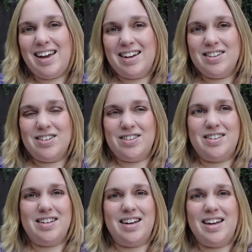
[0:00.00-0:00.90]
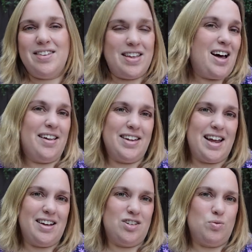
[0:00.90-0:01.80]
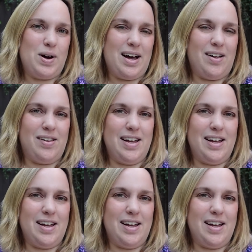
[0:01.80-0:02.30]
is in The Holiday as well.